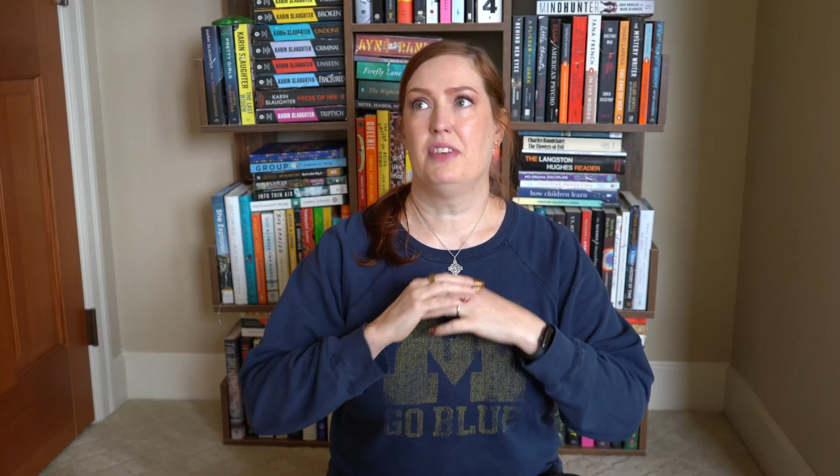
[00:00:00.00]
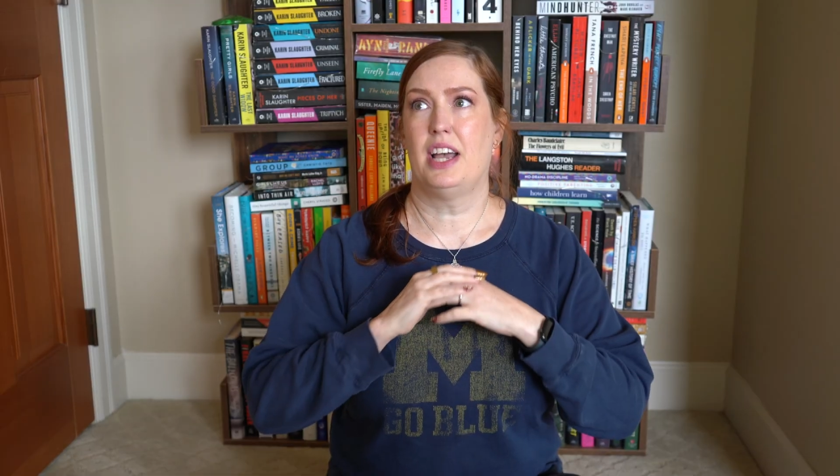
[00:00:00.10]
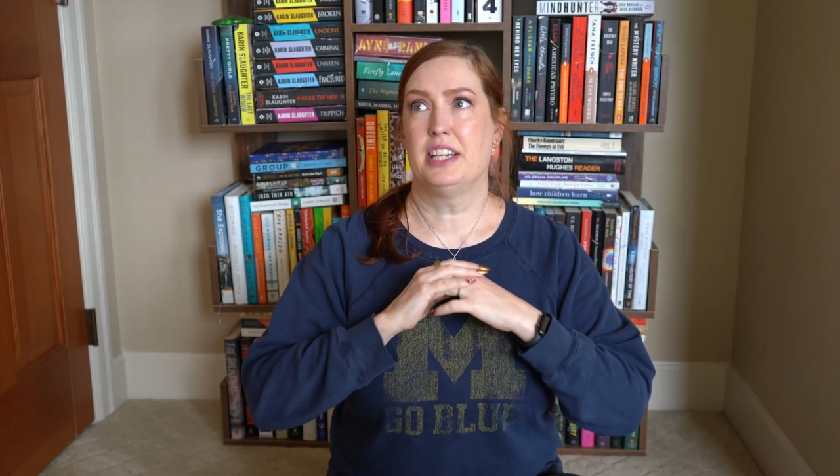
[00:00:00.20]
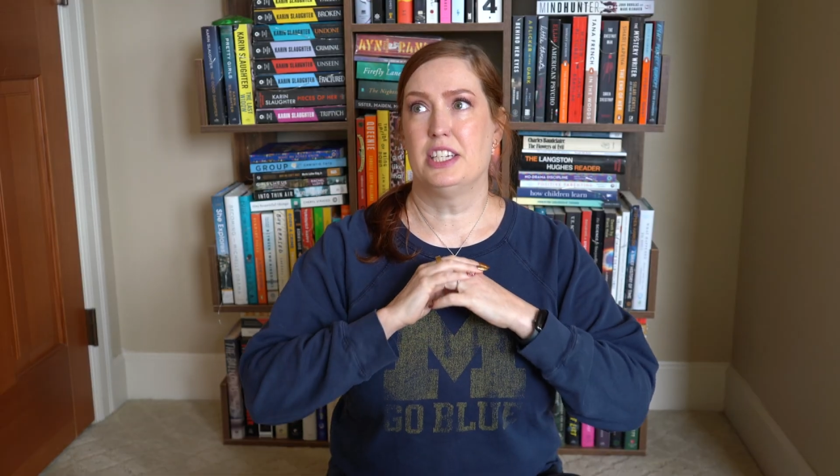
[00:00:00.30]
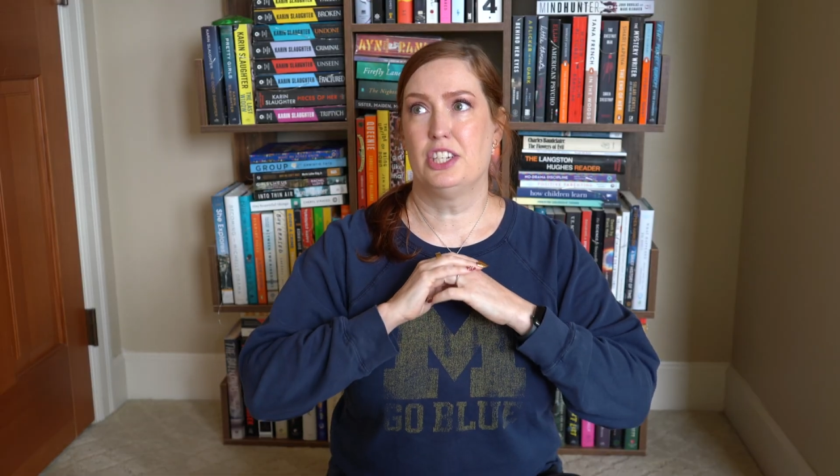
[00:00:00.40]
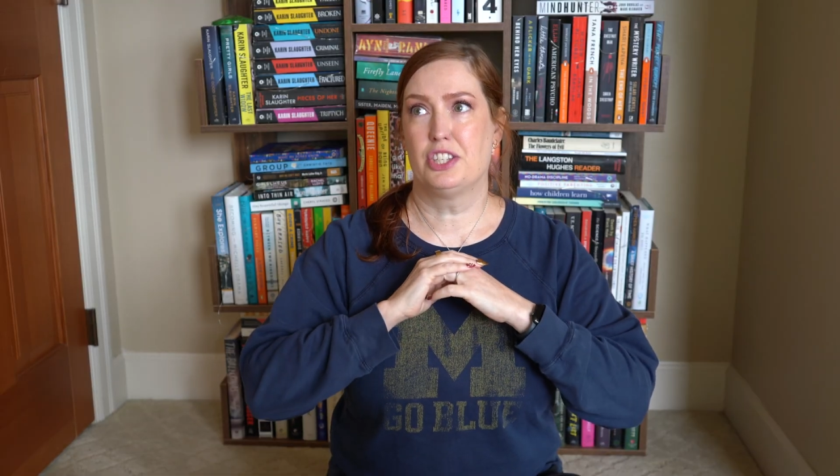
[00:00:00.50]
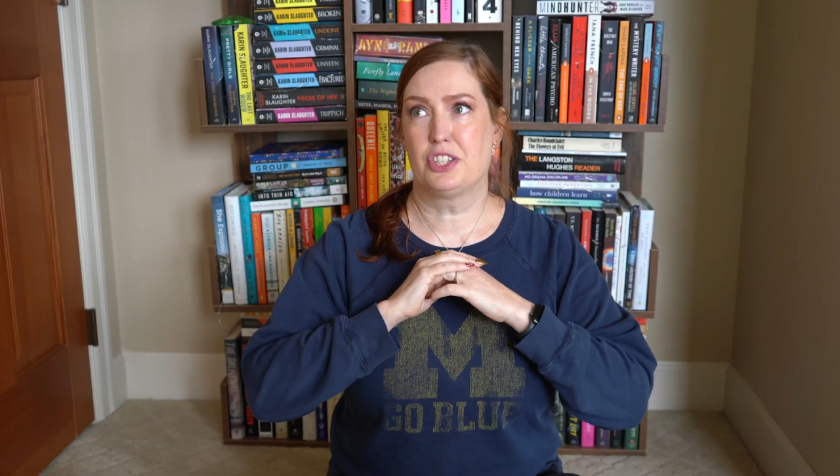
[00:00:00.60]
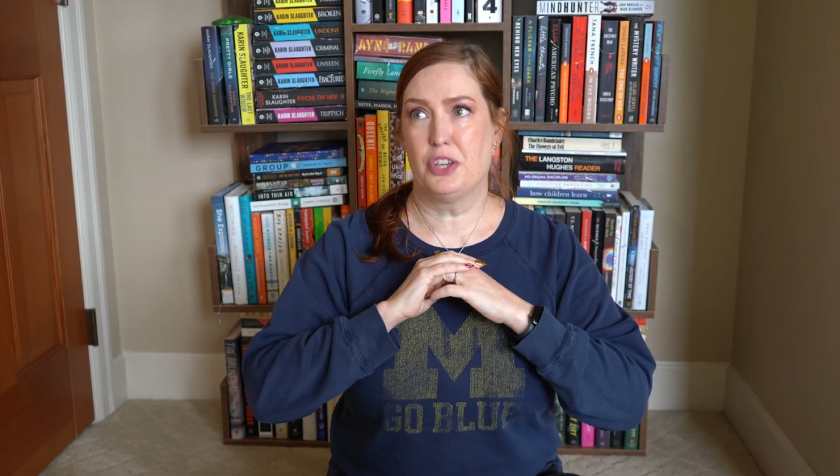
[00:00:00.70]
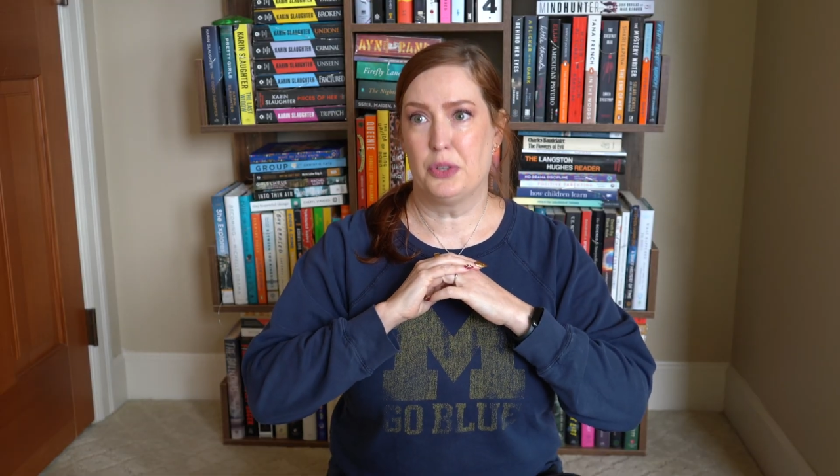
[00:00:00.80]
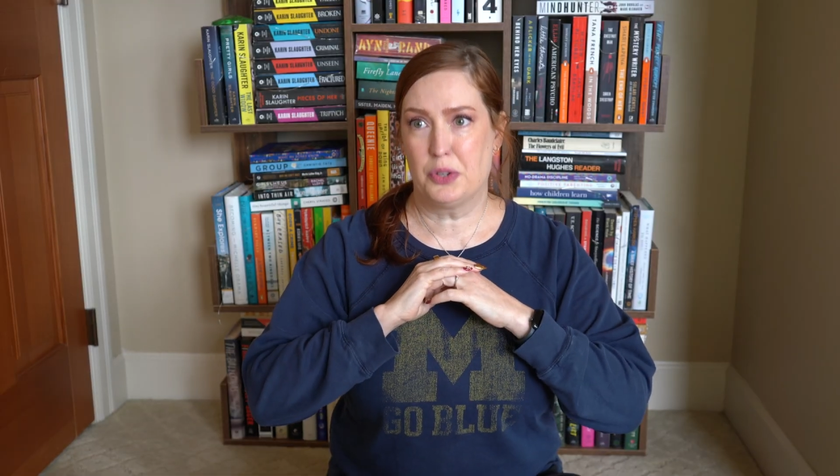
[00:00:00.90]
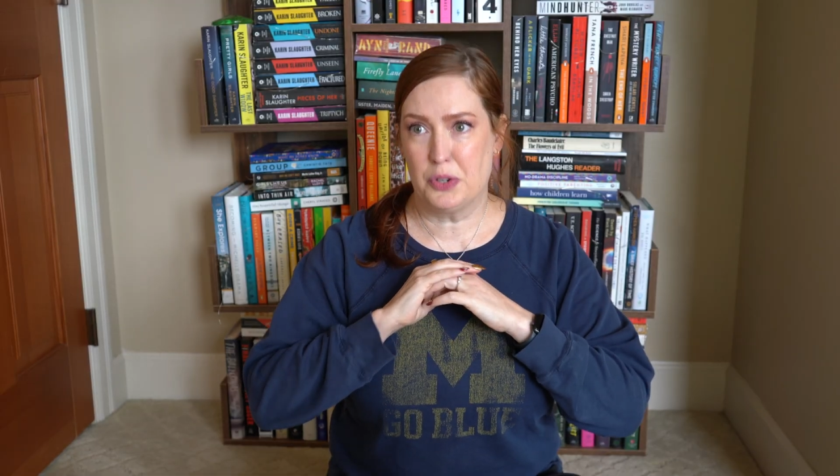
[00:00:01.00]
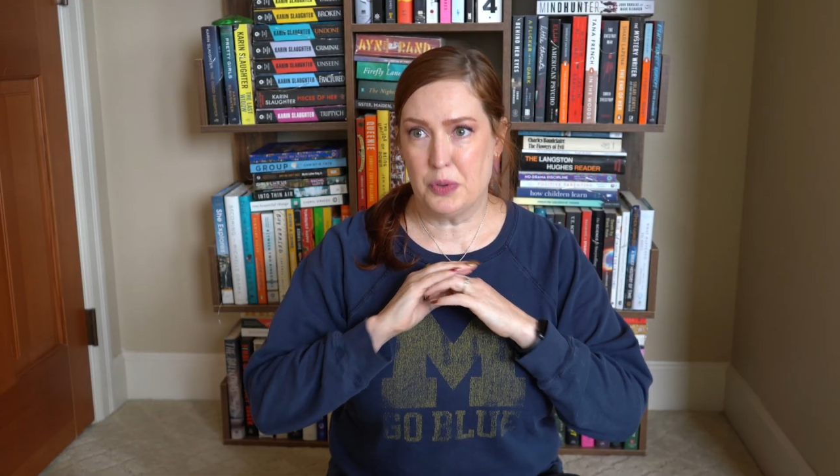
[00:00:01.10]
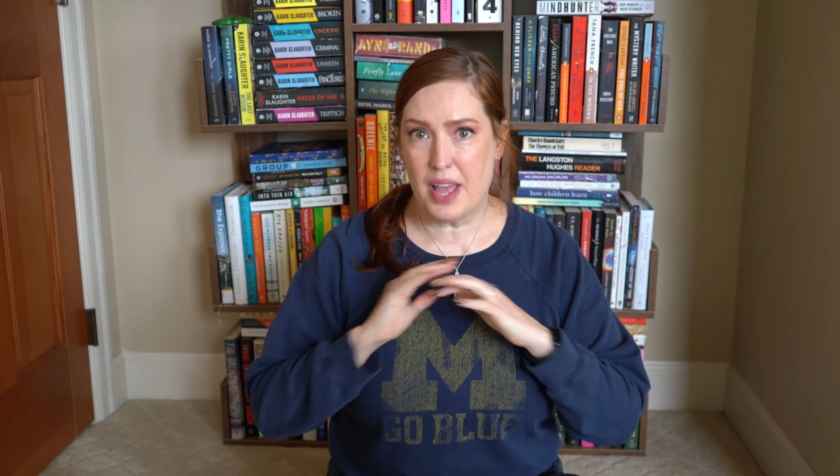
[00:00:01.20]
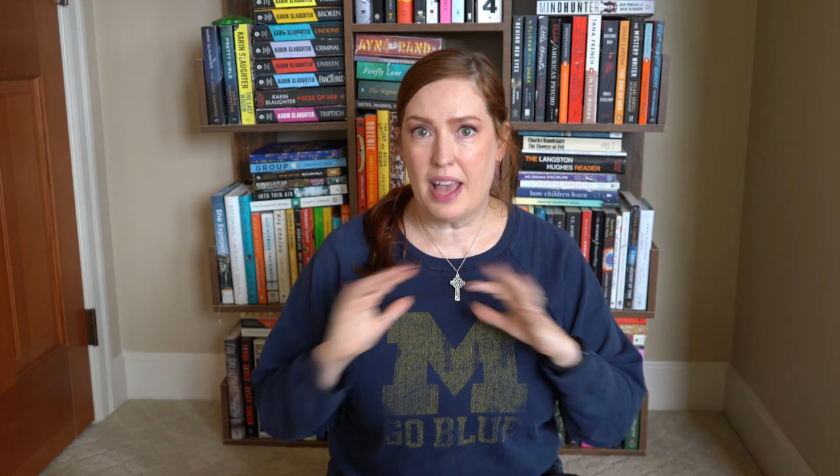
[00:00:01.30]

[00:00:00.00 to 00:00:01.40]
I could just go through